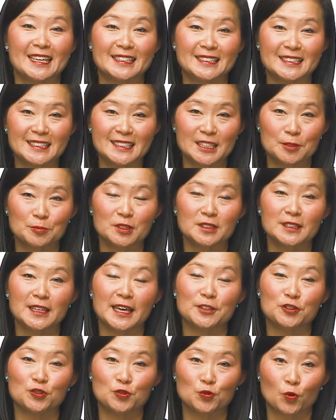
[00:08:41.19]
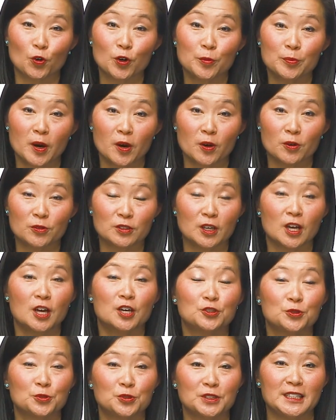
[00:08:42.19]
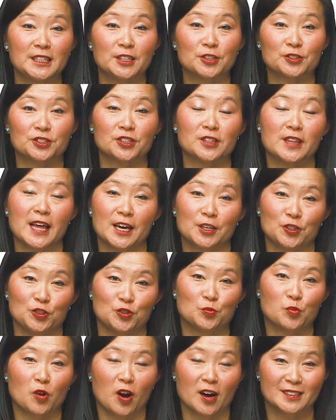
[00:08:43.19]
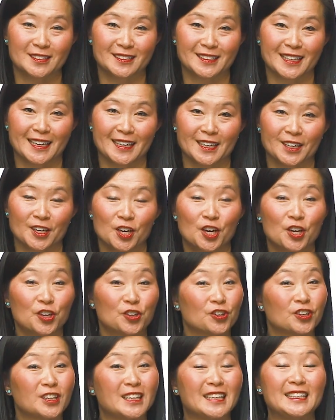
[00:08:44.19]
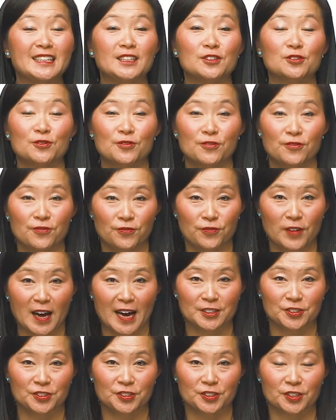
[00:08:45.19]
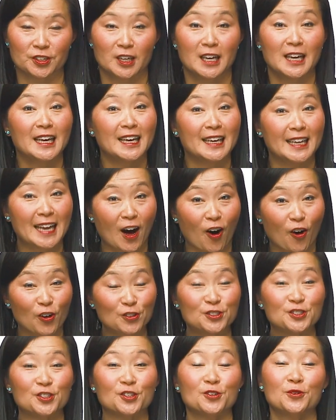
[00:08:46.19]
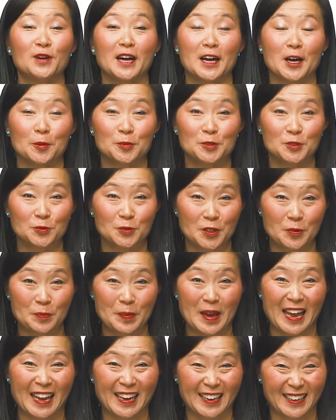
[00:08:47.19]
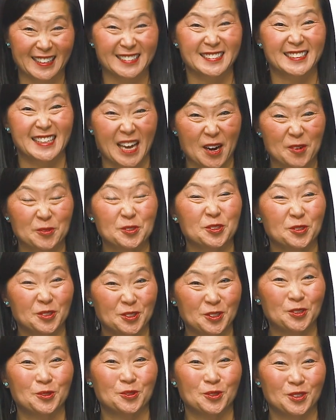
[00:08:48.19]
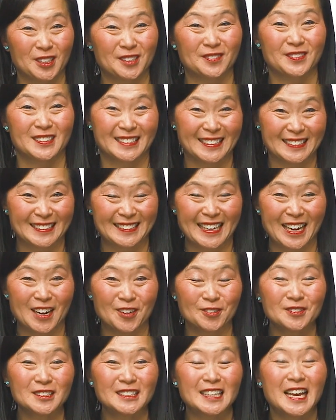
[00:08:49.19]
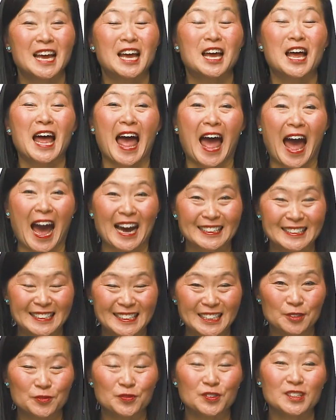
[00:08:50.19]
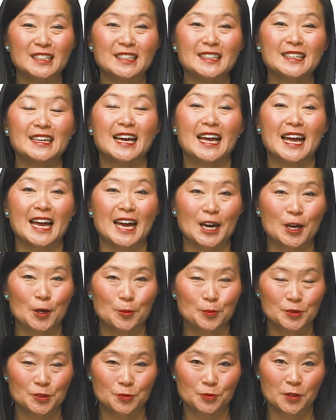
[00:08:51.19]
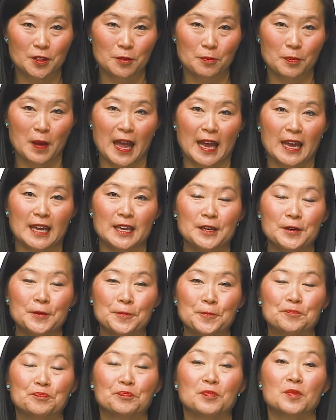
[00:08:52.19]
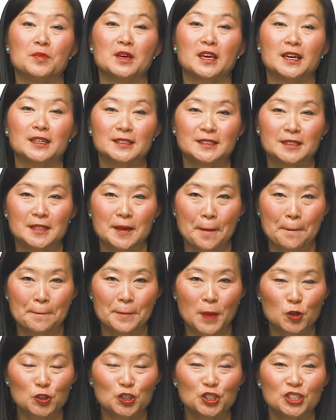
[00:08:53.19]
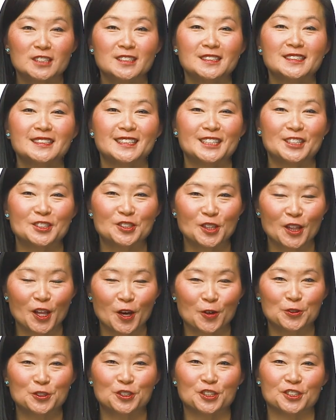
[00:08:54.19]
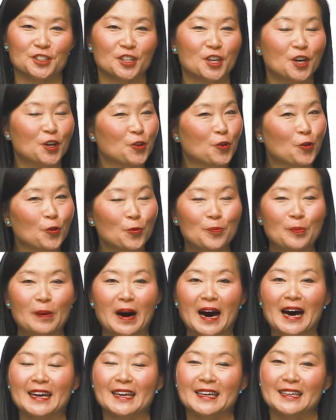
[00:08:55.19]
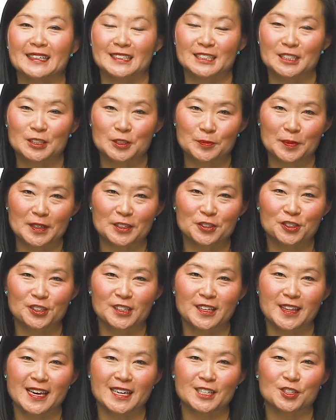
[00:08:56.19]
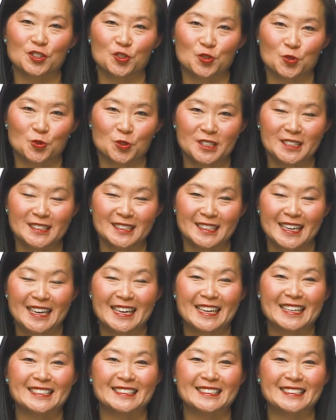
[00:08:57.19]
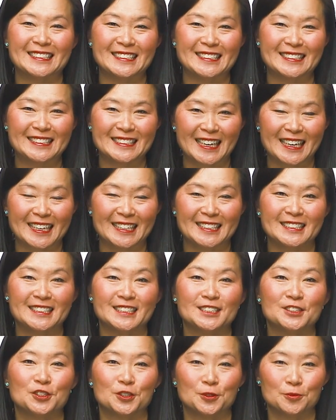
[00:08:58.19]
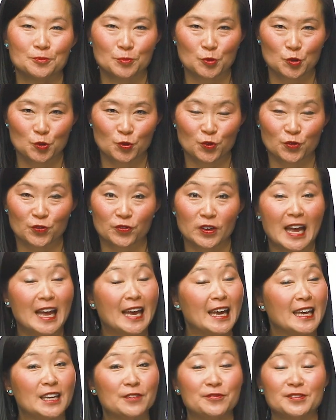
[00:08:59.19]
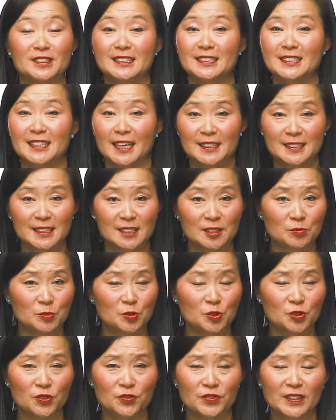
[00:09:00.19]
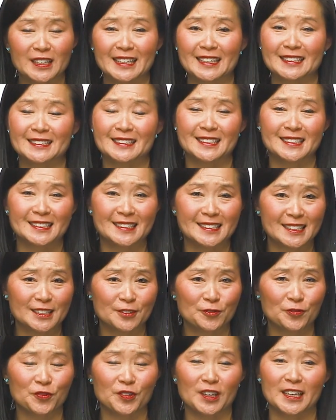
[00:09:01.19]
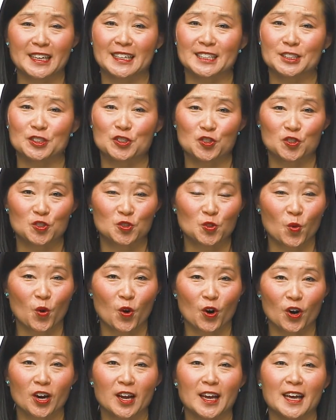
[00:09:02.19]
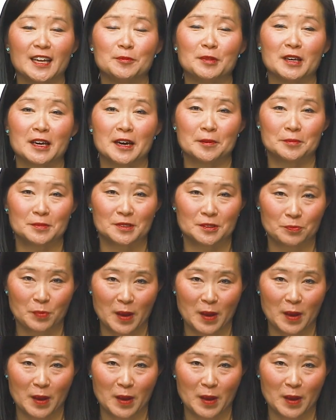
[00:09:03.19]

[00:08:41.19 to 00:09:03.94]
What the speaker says: it stimulates your bone to adhere to that new prosthetic. You're going to heal faster. It also helps with pain. As counterintuitive as it sounds, activity helps with pain, because motion is lotion. Your body, and especially that joint, is designed to move. And if it doesn't move, it gets stiff, it gets sore, and becomes